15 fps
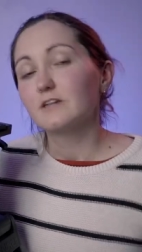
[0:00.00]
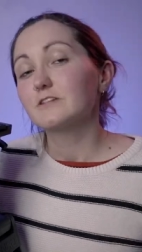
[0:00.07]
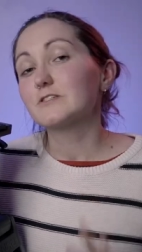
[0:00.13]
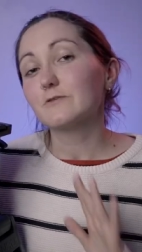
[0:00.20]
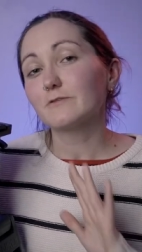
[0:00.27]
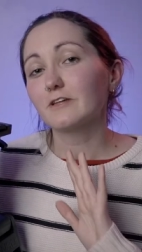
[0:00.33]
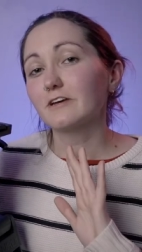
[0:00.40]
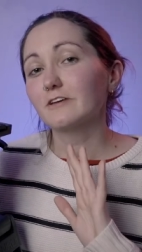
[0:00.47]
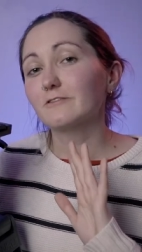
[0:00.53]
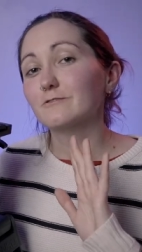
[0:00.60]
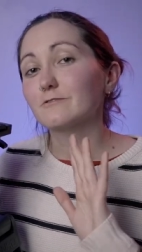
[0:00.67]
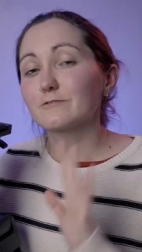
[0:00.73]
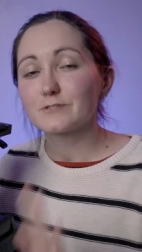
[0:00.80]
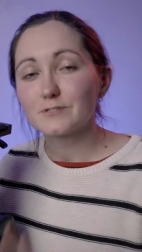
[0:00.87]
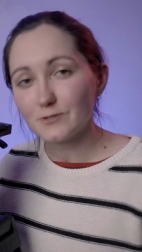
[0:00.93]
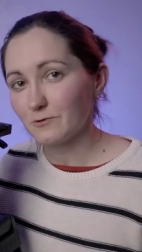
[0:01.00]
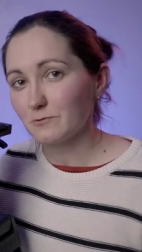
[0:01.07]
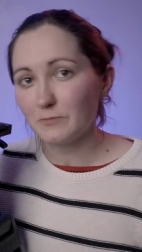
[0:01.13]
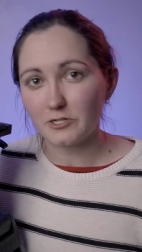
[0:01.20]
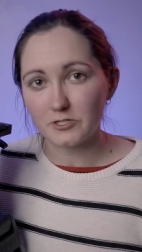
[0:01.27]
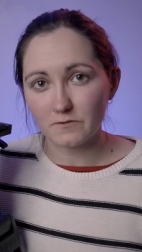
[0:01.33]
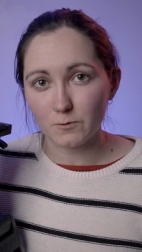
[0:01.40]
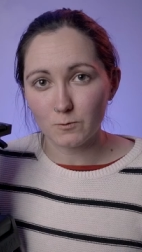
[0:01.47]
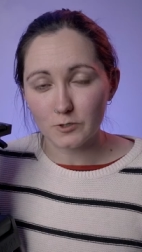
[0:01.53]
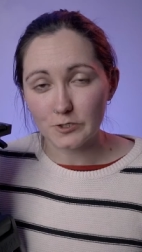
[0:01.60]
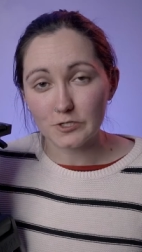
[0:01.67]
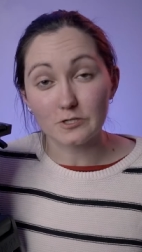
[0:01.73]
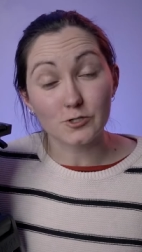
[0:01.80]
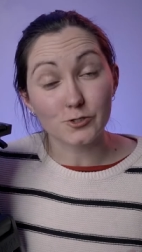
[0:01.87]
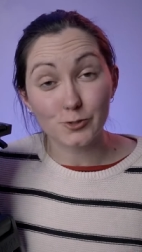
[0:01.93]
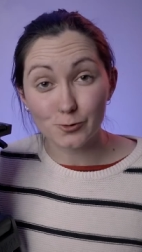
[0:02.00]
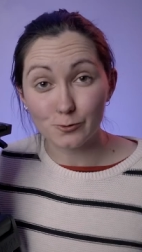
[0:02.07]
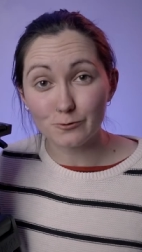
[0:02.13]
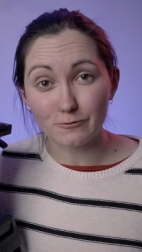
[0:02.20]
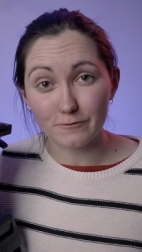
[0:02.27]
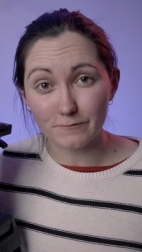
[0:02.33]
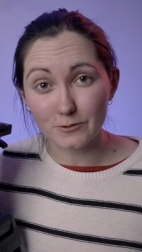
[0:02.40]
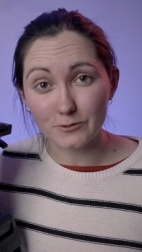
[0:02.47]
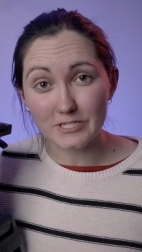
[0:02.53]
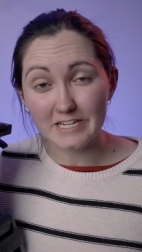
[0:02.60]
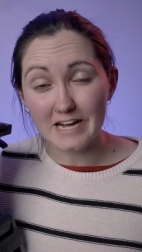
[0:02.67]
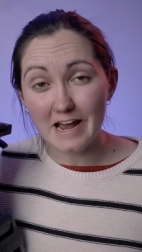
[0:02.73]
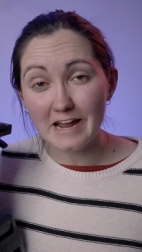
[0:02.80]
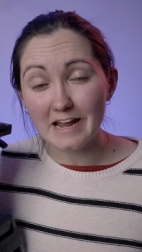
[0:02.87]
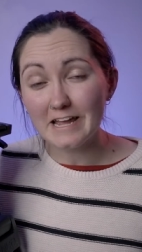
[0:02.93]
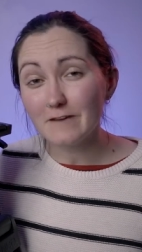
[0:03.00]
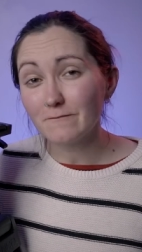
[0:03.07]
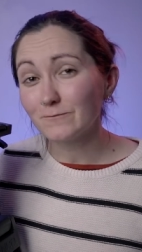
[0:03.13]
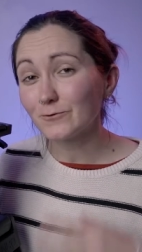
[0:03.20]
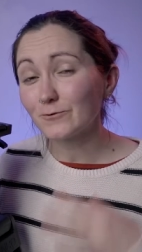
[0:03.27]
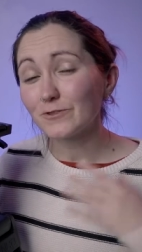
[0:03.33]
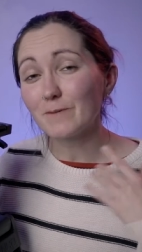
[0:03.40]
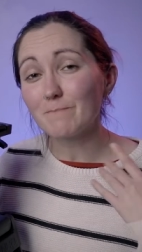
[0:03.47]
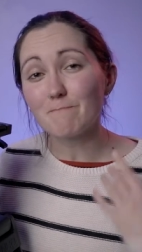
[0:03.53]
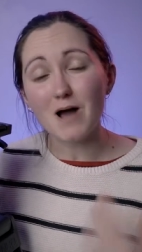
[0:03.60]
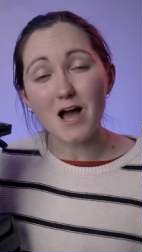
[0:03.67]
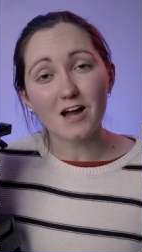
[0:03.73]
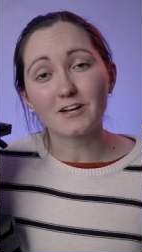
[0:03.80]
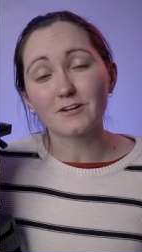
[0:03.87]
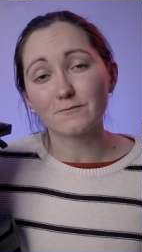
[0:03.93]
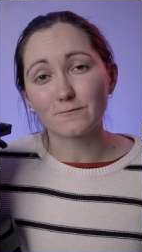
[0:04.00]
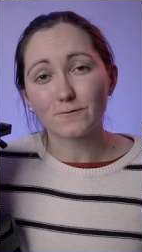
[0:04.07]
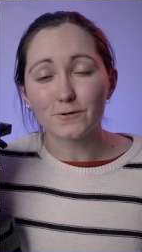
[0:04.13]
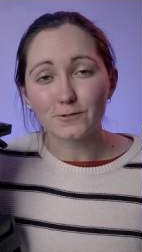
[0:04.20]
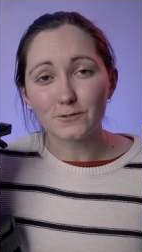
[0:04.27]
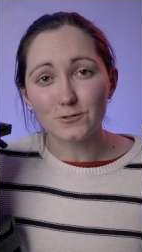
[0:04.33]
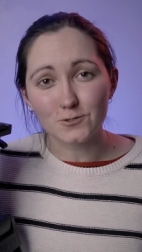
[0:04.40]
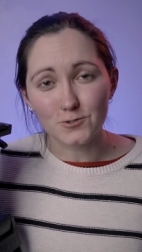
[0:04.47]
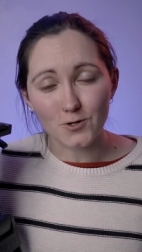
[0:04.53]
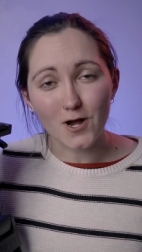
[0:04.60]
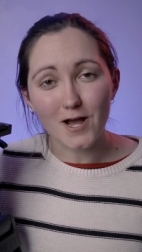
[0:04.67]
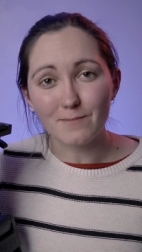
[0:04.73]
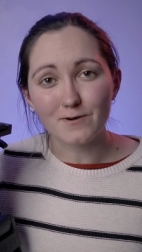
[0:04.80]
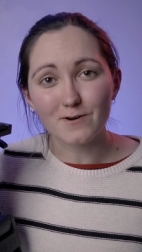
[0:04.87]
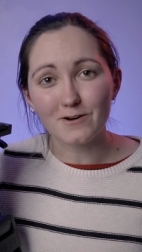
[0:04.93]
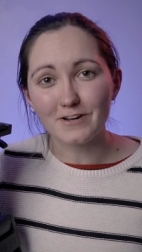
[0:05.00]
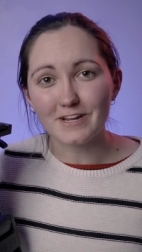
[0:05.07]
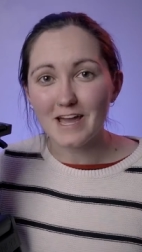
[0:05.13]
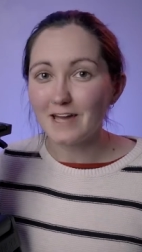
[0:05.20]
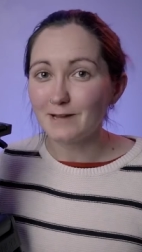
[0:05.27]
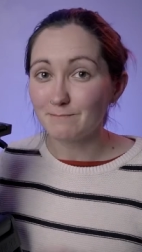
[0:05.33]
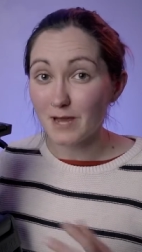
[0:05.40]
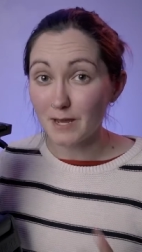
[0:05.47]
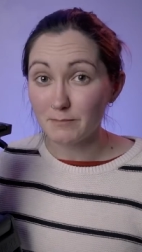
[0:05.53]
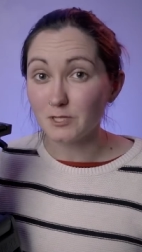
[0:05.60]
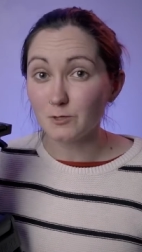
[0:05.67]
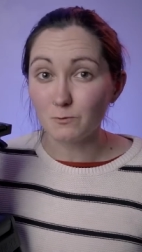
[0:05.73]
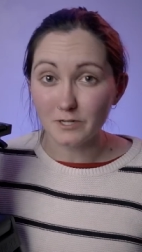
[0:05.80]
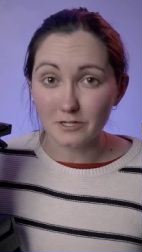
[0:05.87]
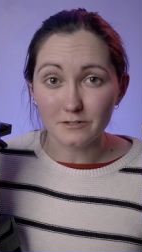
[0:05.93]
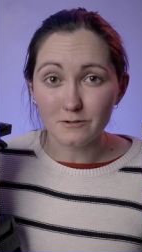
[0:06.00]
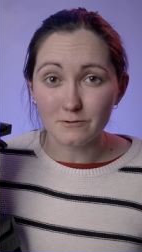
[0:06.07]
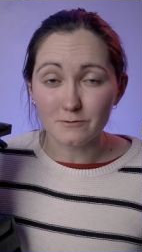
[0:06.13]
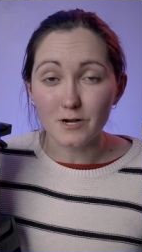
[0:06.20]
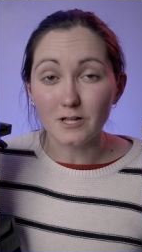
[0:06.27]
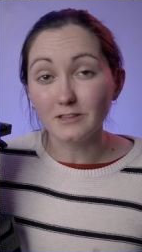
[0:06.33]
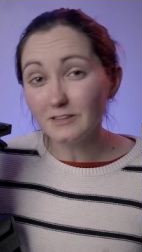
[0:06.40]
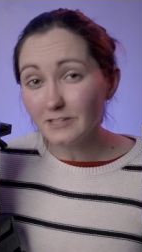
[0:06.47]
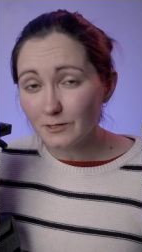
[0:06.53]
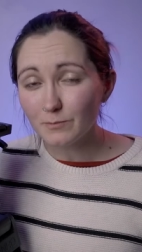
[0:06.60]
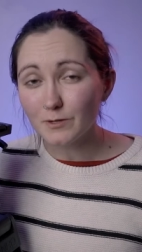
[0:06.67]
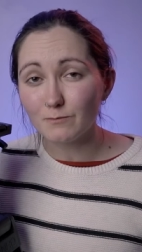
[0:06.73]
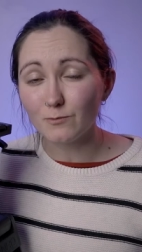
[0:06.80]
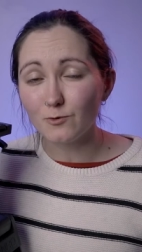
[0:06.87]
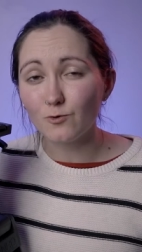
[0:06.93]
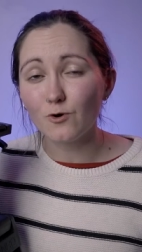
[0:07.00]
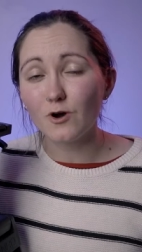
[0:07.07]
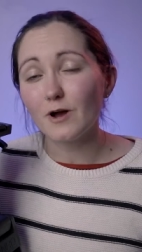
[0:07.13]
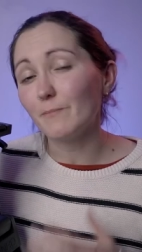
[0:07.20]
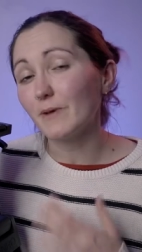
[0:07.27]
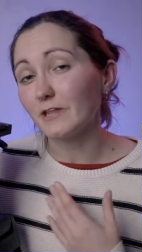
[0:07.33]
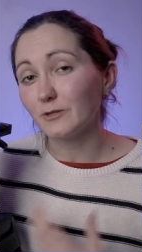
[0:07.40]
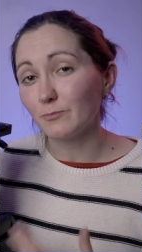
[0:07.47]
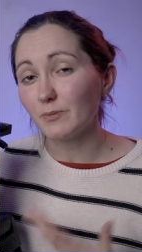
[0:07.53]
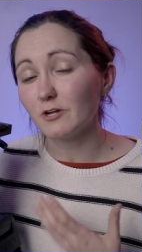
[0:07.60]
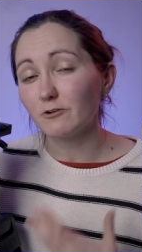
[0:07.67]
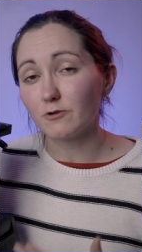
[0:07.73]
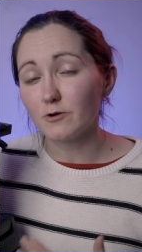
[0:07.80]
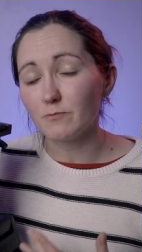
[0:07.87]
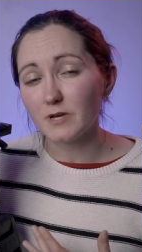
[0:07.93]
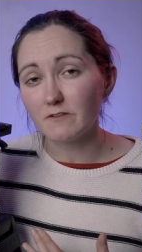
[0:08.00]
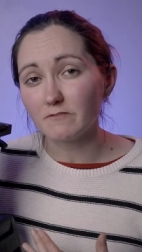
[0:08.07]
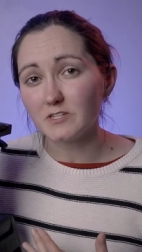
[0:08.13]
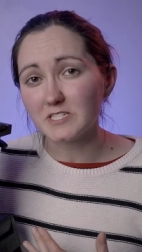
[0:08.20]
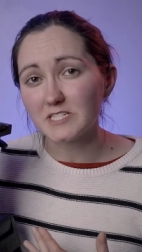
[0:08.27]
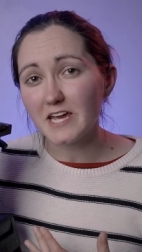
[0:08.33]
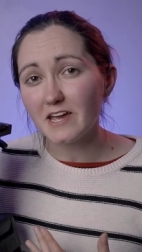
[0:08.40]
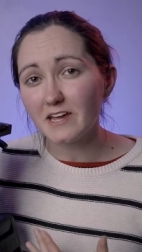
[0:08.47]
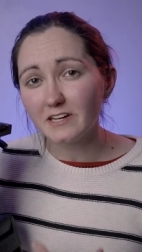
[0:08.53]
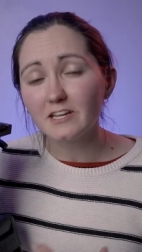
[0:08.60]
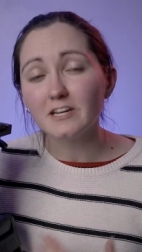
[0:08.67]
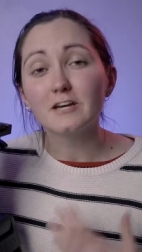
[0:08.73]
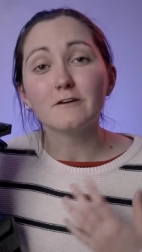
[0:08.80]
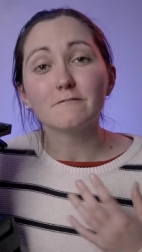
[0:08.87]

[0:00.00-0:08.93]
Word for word: So thank you so much for watching this short review today. If you're in the market for a new tripod and maybe you want to know a little bit more about the Benro B V ten,